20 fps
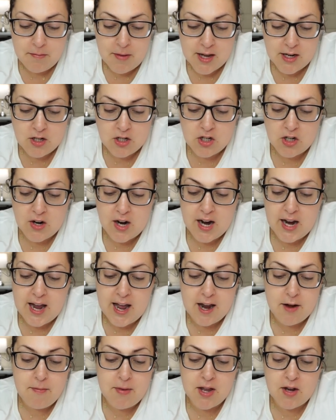make sure I
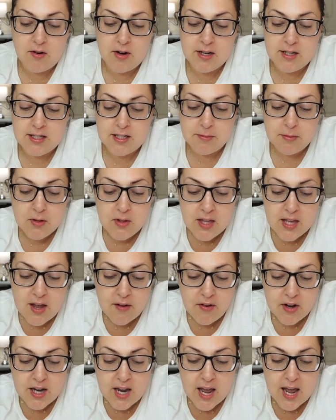had my green smoothie
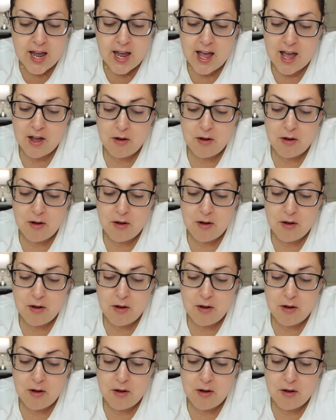every day.